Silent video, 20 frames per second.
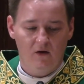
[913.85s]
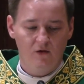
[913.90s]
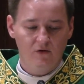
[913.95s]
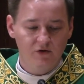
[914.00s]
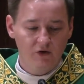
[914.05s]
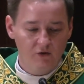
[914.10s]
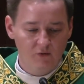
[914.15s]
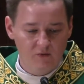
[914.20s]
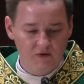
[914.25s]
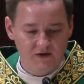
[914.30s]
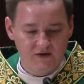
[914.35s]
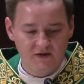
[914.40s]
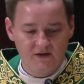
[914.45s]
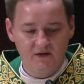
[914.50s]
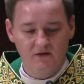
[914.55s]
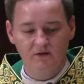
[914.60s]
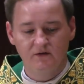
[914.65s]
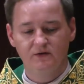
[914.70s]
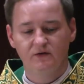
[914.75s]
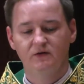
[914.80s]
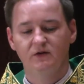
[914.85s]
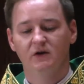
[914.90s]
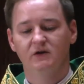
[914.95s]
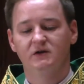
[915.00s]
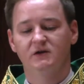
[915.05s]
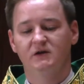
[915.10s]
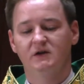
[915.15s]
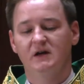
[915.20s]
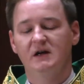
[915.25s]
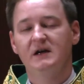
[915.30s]
although we still do
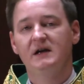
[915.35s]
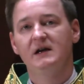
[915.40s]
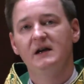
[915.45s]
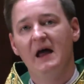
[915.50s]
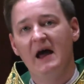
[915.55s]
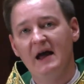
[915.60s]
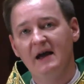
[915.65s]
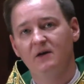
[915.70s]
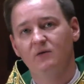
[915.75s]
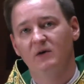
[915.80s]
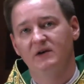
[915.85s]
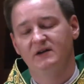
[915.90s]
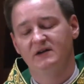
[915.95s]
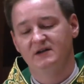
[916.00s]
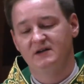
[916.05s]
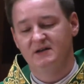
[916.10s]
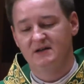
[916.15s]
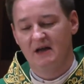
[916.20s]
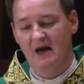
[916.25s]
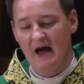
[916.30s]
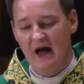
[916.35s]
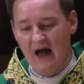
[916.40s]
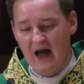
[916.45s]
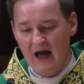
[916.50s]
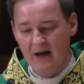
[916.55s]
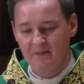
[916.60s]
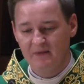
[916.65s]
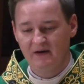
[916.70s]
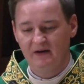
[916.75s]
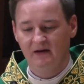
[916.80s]
not like what is
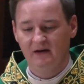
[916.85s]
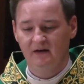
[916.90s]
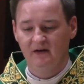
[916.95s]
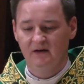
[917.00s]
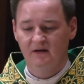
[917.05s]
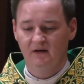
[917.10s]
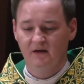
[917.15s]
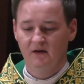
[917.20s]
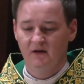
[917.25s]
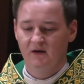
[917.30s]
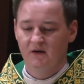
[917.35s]
happening,